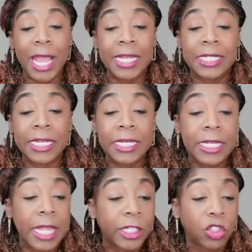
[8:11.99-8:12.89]
I did it
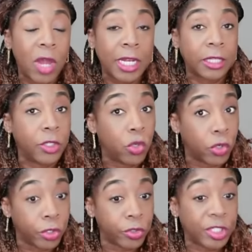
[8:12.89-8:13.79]
electronically. You
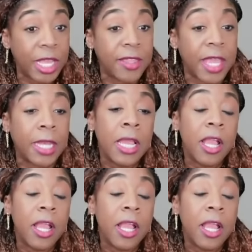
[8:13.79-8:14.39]
heard her say that.